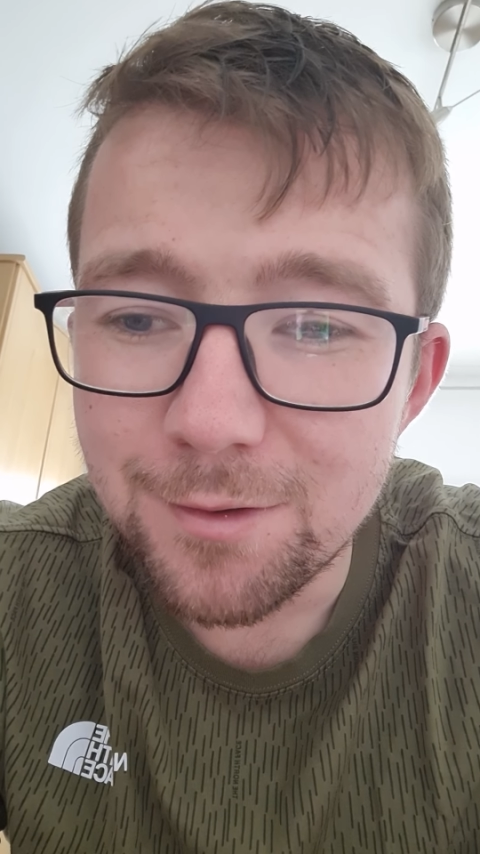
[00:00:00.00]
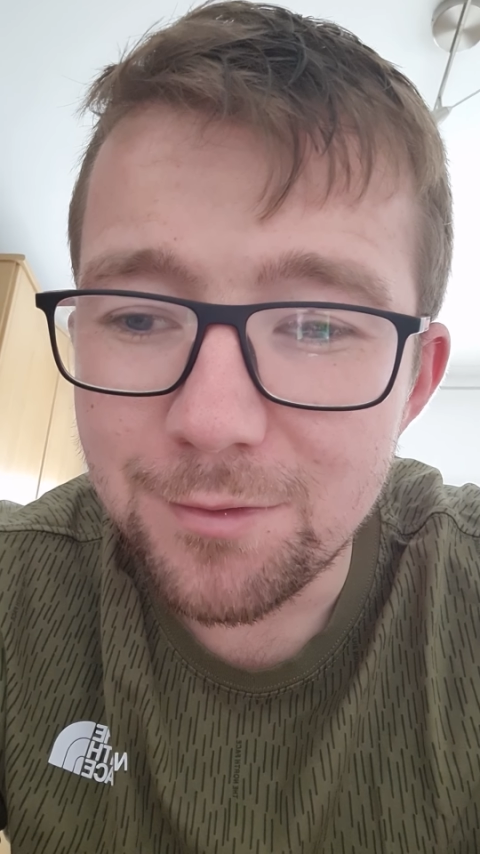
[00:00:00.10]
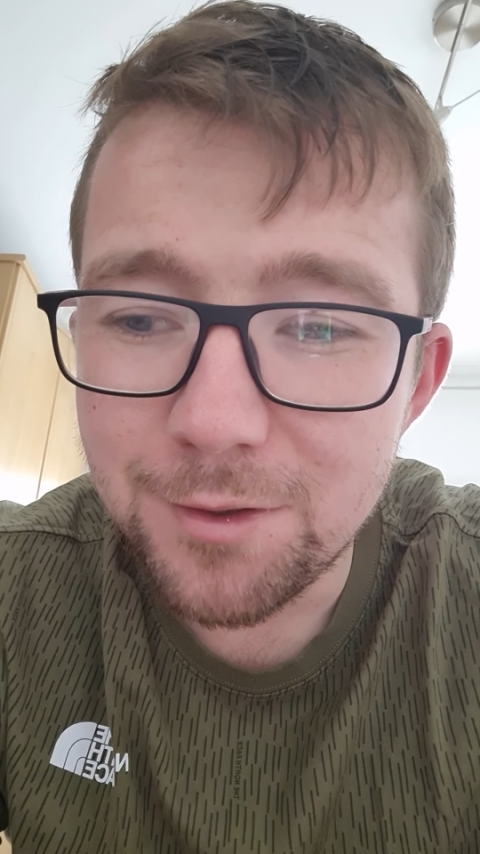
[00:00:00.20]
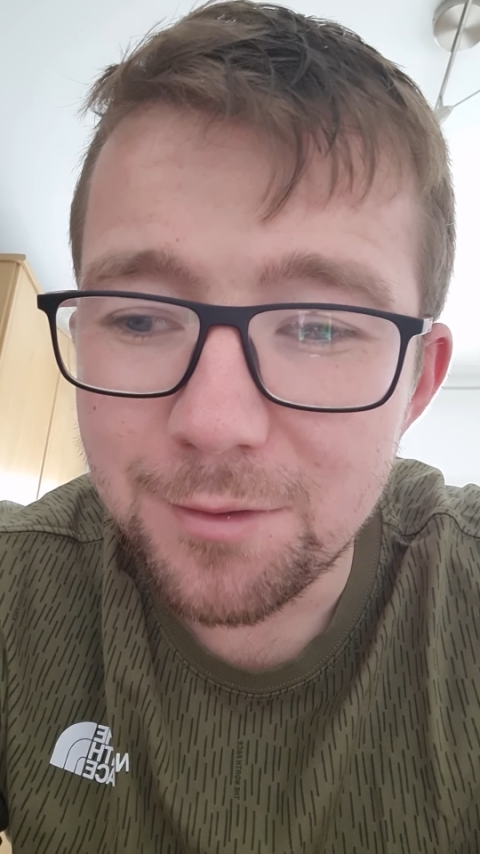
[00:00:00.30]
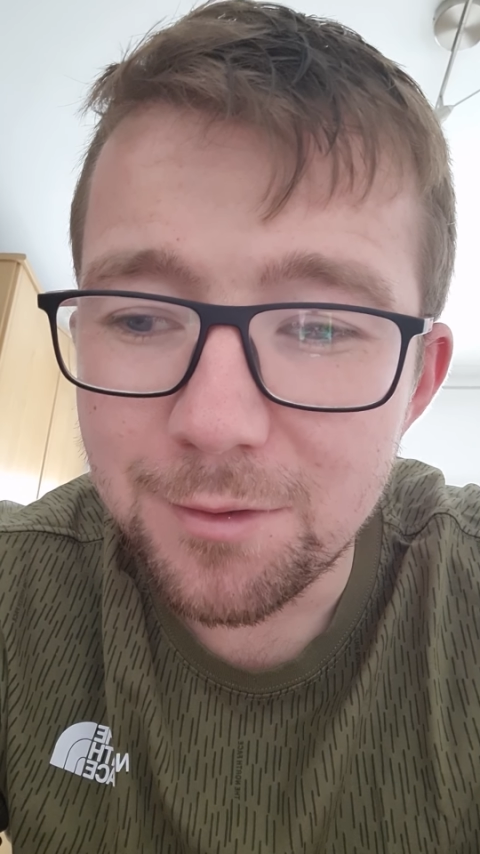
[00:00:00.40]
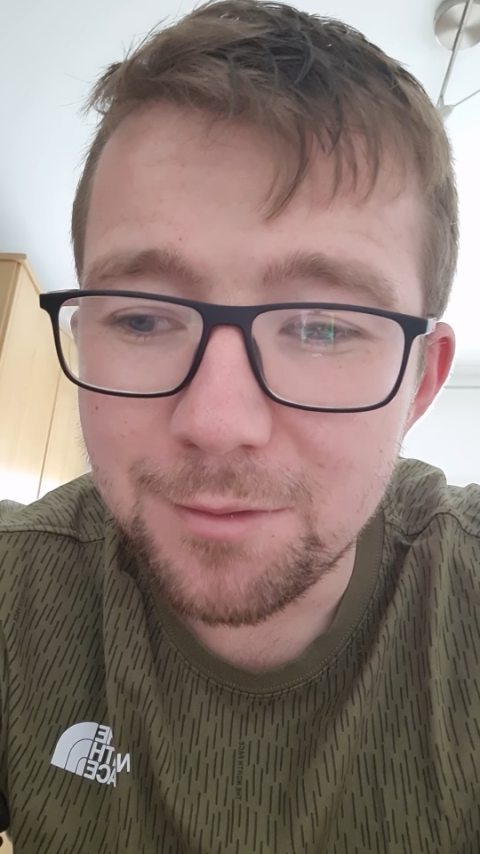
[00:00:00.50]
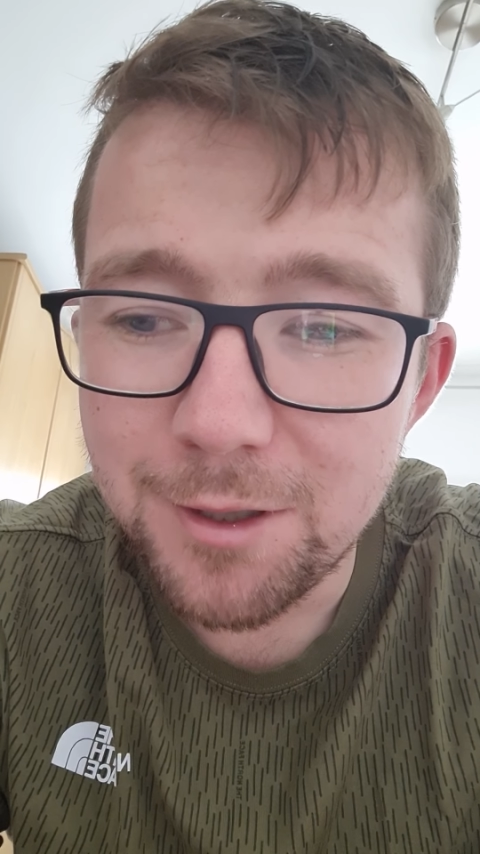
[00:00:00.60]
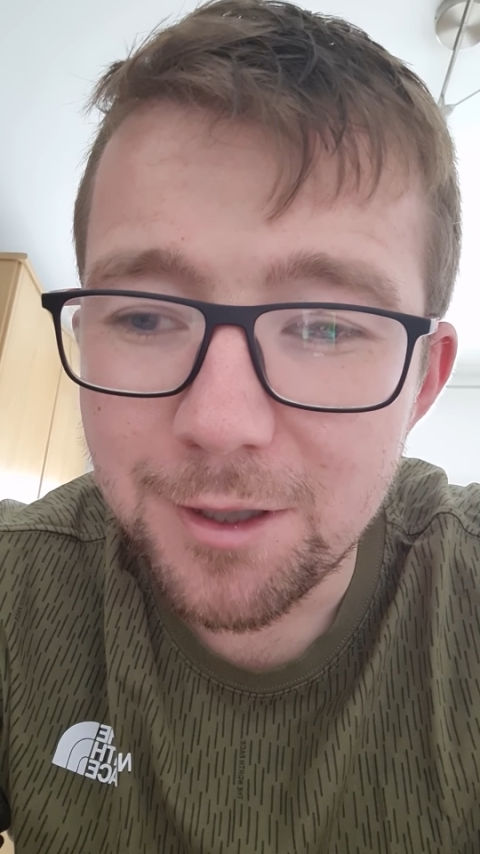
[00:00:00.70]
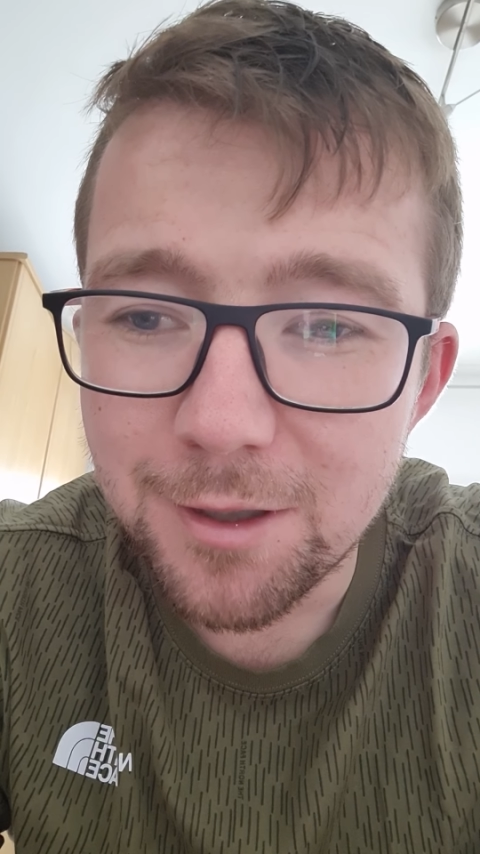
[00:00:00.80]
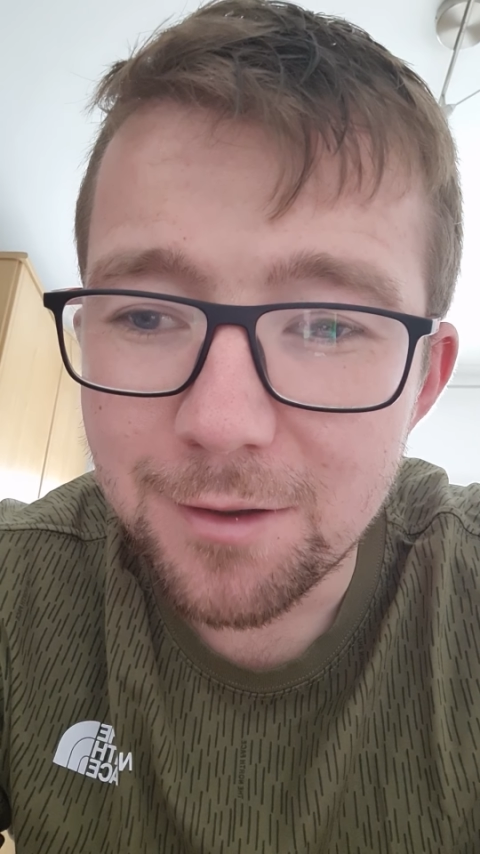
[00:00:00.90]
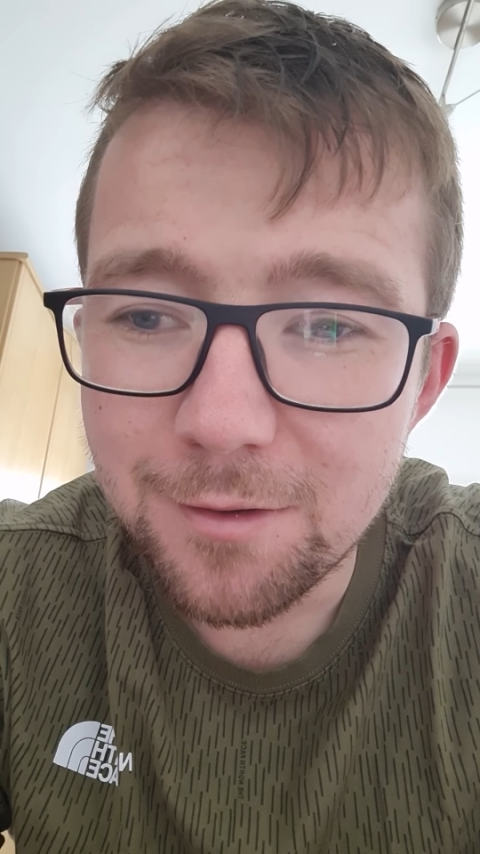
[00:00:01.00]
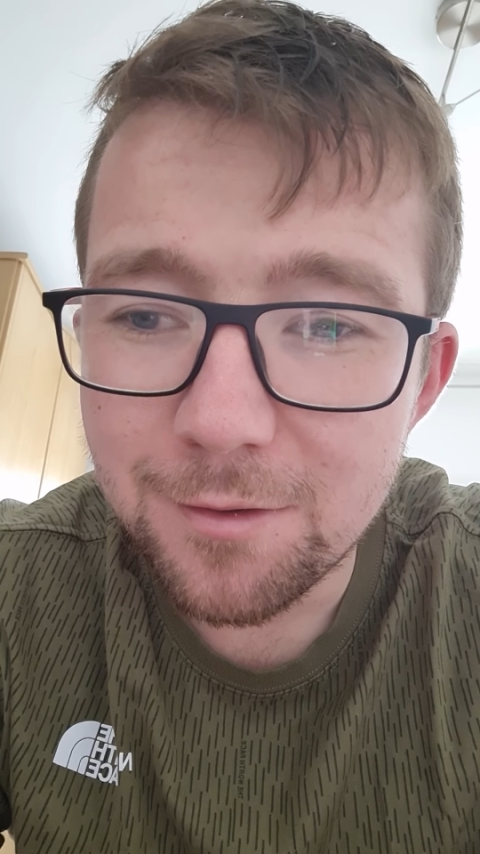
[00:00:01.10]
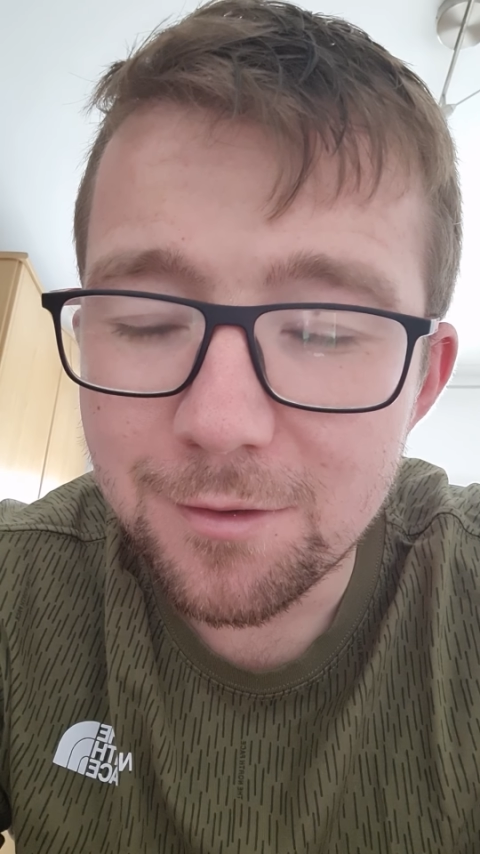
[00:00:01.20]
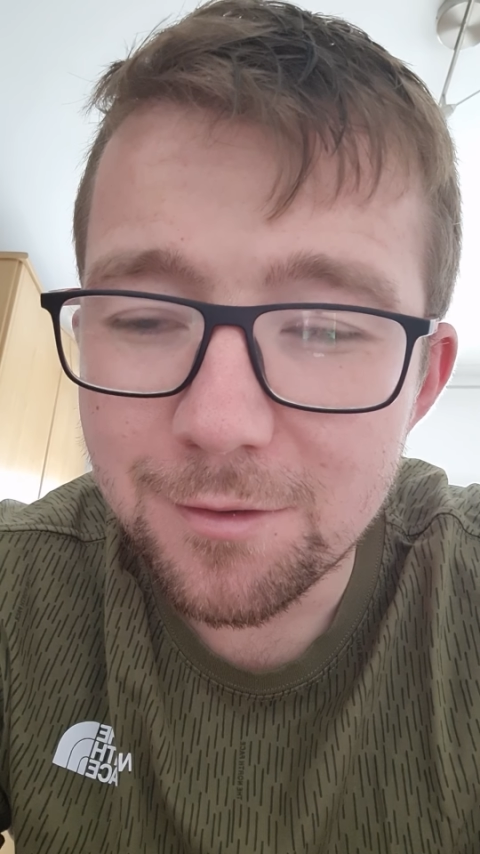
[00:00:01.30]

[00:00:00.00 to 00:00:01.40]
review of the weekend's